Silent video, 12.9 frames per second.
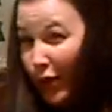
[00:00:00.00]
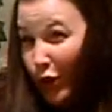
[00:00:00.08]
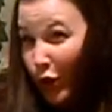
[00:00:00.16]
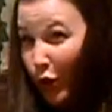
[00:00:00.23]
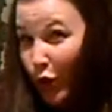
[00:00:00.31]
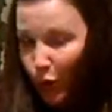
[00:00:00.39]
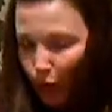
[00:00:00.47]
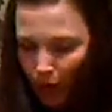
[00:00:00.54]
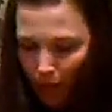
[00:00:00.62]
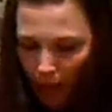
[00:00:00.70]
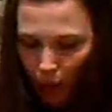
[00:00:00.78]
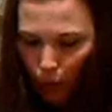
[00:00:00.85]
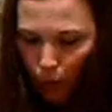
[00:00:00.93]
Probably
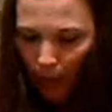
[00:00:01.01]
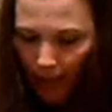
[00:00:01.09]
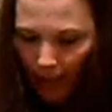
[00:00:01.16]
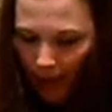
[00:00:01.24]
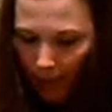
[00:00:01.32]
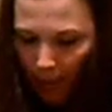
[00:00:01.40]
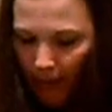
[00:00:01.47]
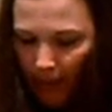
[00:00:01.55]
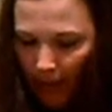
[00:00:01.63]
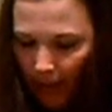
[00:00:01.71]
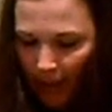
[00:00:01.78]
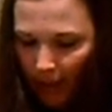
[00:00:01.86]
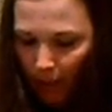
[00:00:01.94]
should have used a bigger
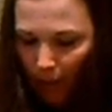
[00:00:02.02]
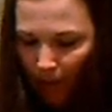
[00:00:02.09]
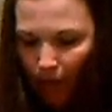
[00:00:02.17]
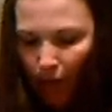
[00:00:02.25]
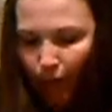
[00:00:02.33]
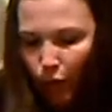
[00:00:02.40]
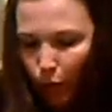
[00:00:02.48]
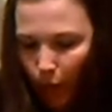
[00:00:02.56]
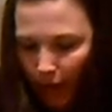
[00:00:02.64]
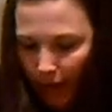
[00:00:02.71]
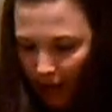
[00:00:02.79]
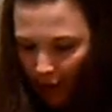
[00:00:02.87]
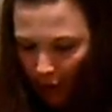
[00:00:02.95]
whisk, but this is my
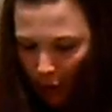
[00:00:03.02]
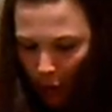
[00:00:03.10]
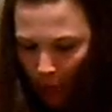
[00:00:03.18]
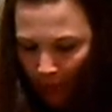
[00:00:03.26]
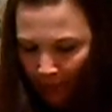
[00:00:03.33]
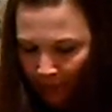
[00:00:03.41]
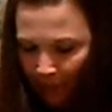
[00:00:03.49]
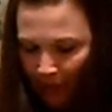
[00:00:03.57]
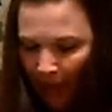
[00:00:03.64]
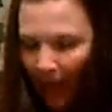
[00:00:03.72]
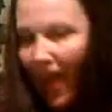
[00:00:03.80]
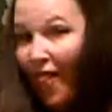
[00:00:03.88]
favorite whisk, so